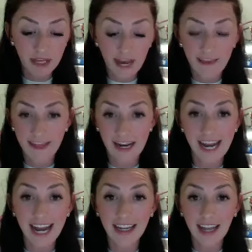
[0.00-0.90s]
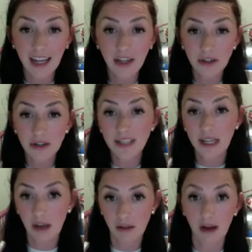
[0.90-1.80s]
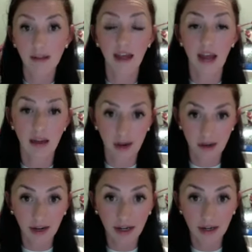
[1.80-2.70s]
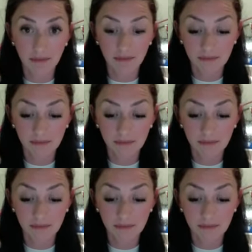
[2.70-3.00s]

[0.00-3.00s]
And then at 88 euros, they unlock that half off item.